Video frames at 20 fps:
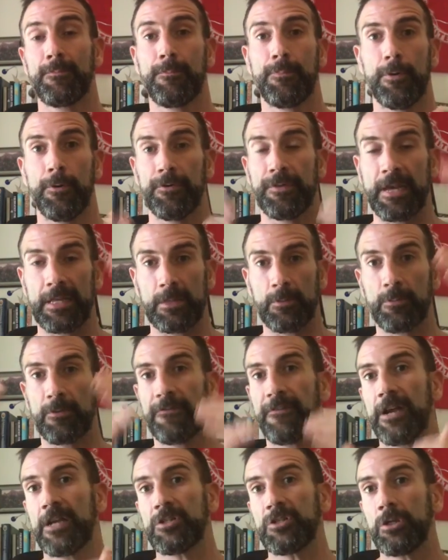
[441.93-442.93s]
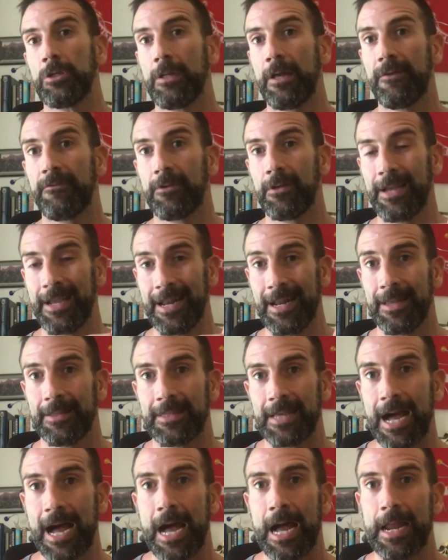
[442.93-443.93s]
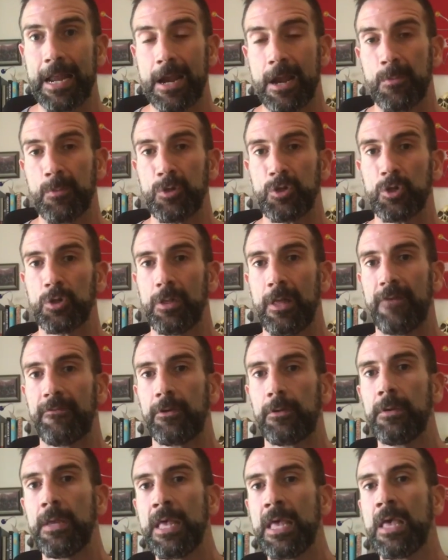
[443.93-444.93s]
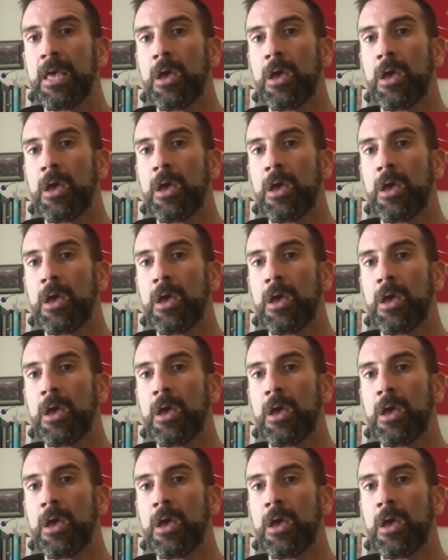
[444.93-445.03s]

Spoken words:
both at the professional level and at the high amateur level.